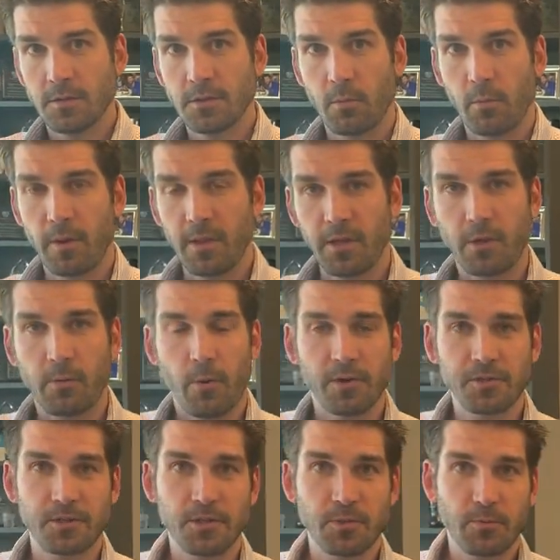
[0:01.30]
So one of the
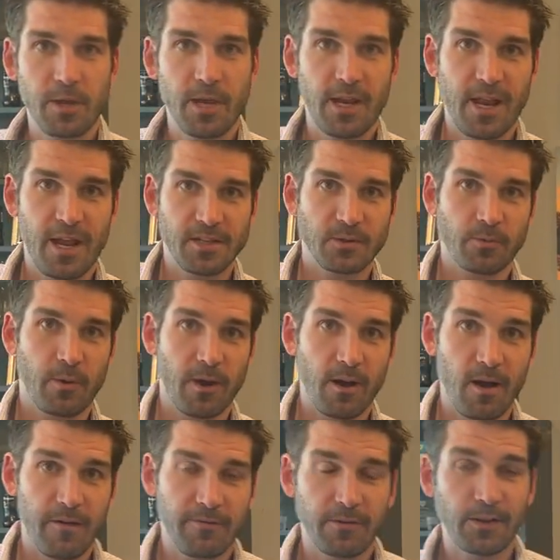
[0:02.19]
questions we get asked
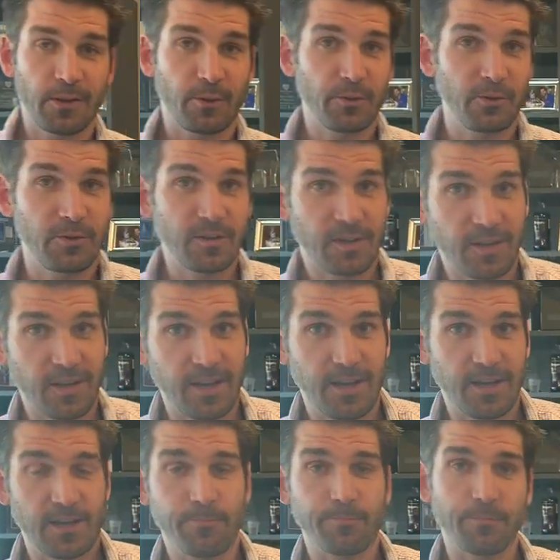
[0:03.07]
quite often, including
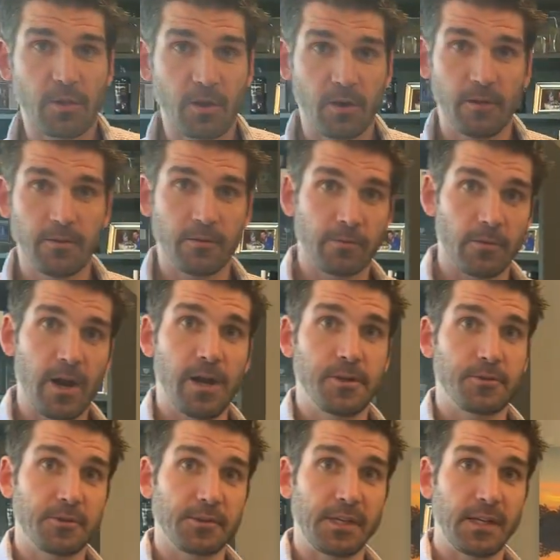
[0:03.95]
today on the
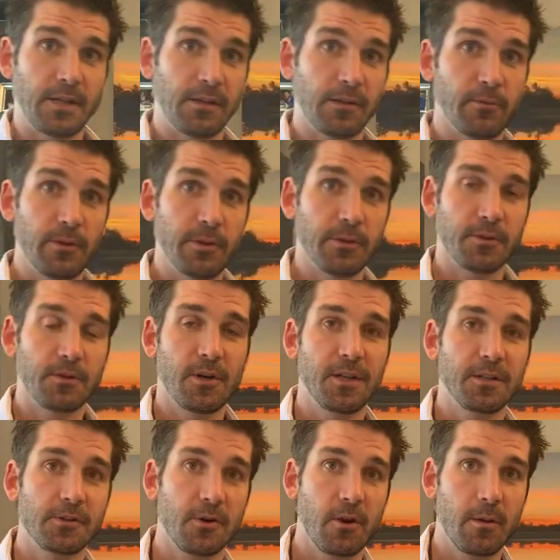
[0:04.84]
Rogers Healy Realtor
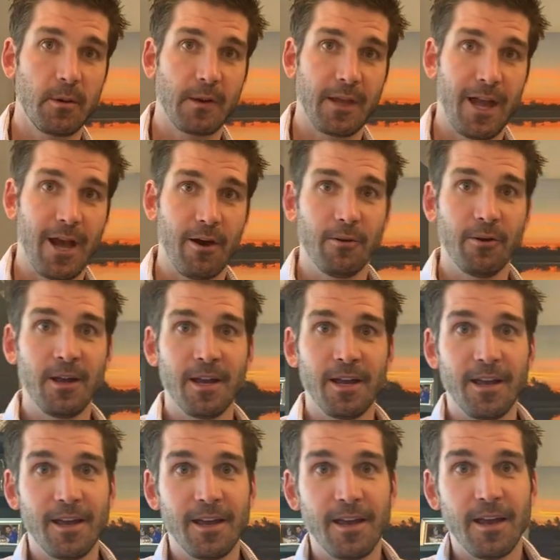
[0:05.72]
Instagram account,
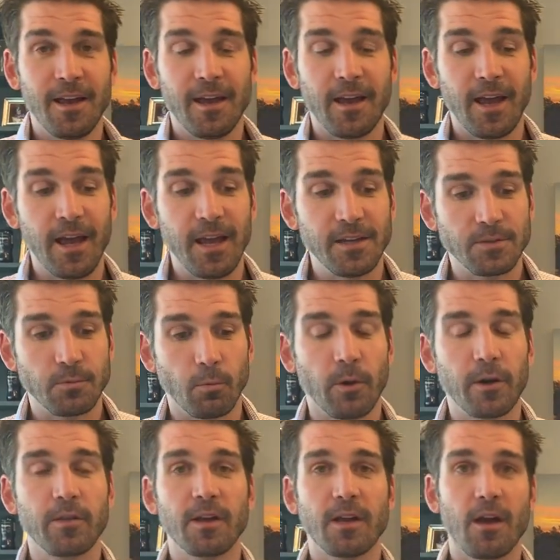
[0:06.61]
is
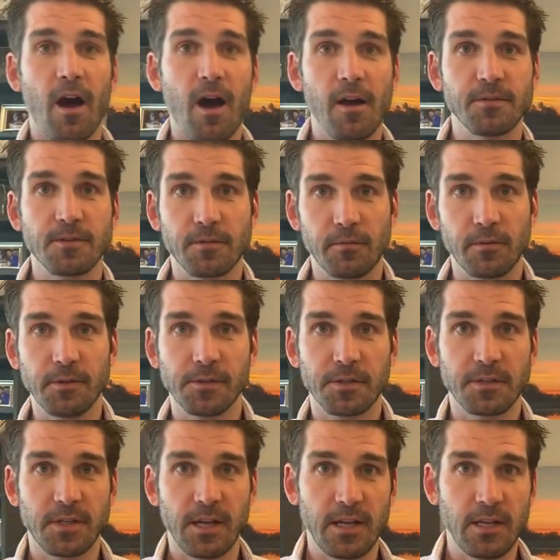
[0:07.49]
what are the cons of real
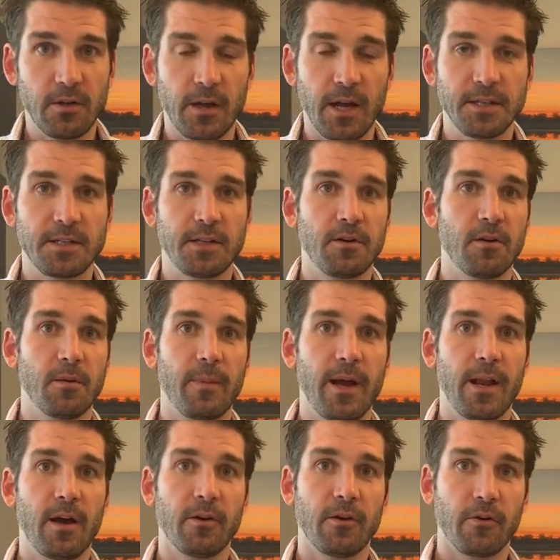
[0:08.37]
estate? You guys hear
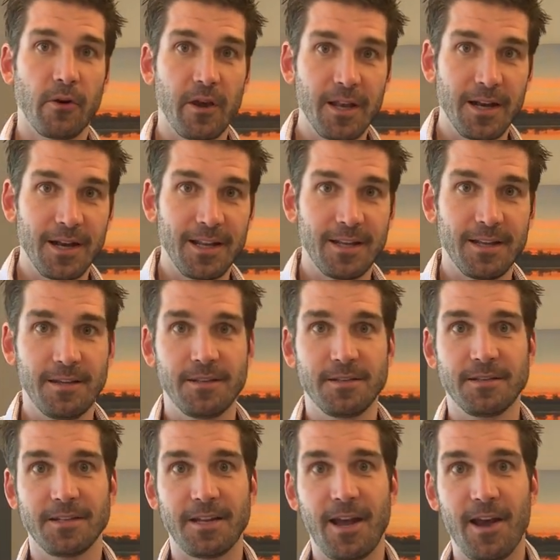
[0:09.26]
about how great it
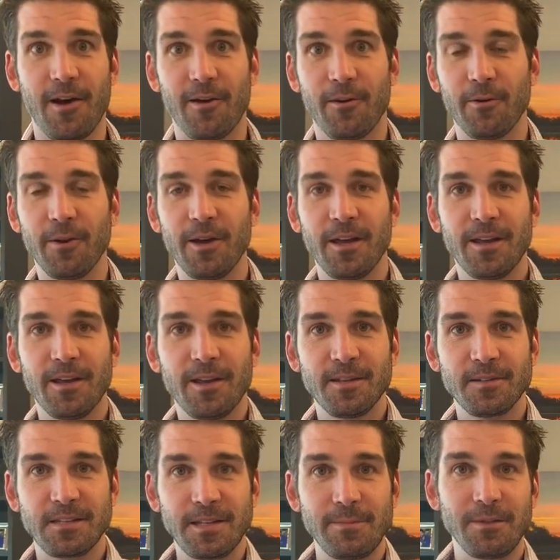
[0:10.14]
is and how
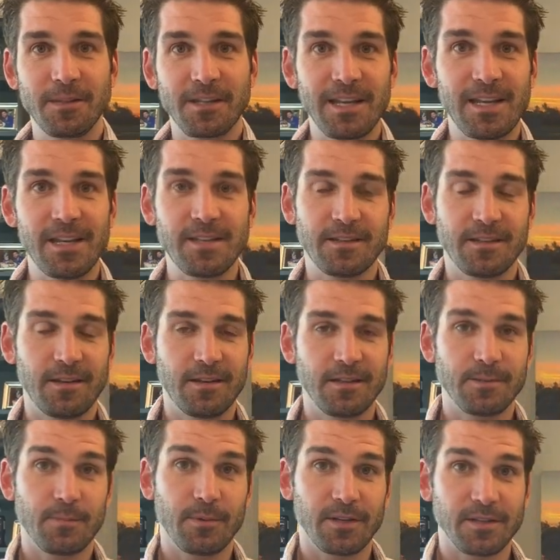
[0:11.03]
seemingly easy it
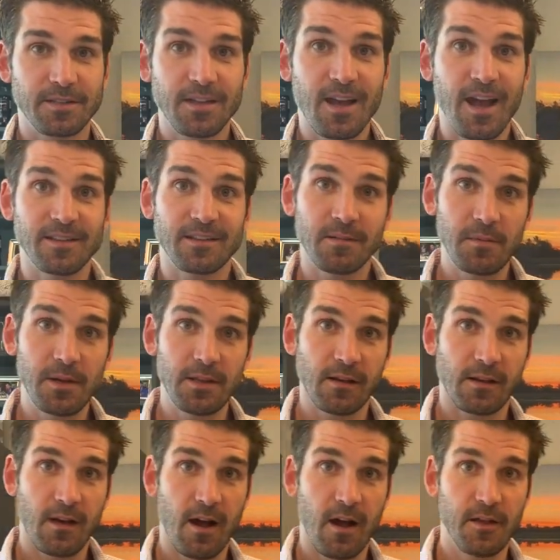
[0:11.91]
is, but it's not. To me,
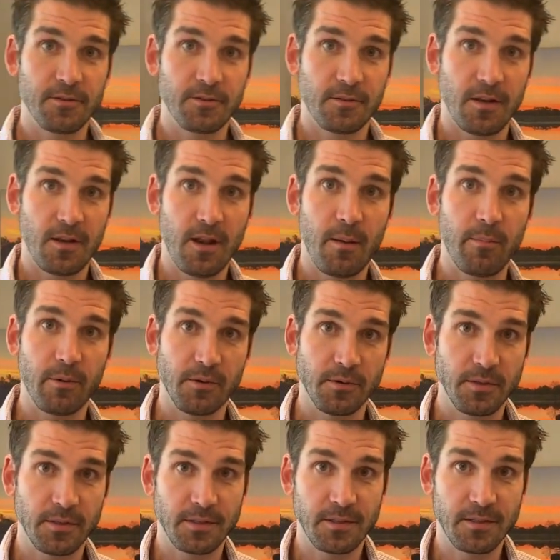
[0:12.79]
the cons are the
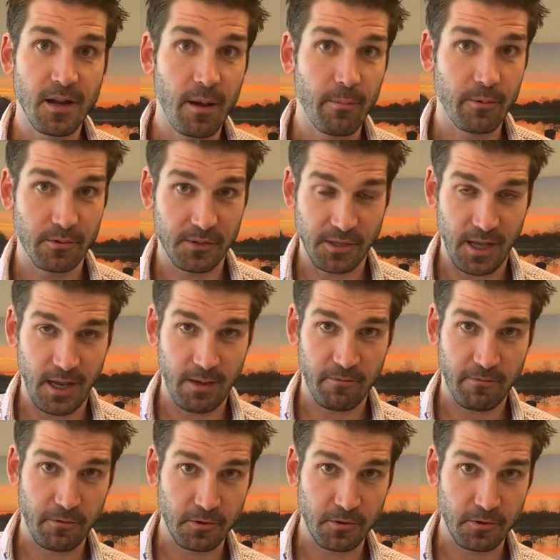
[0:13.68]
numbers. It's a numbers game.